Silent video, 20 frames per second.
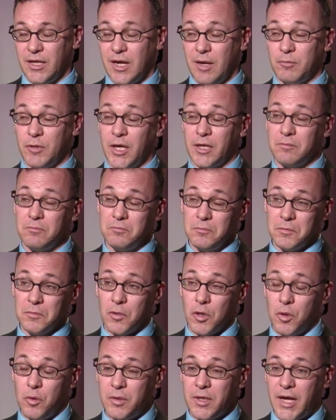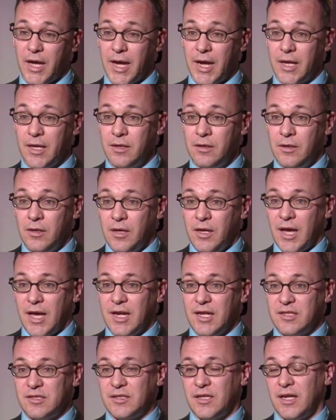I'm like, okay. And
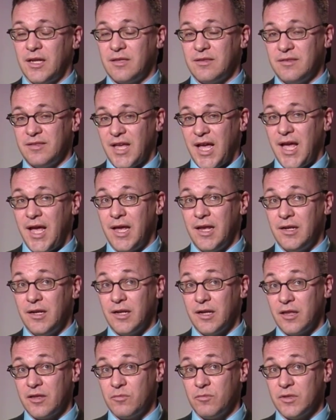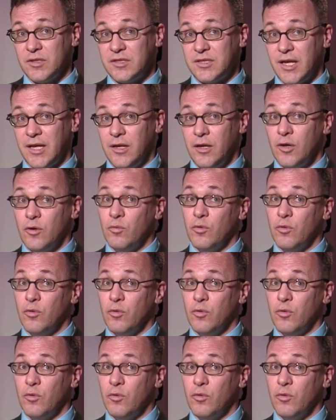it's like, then another one said,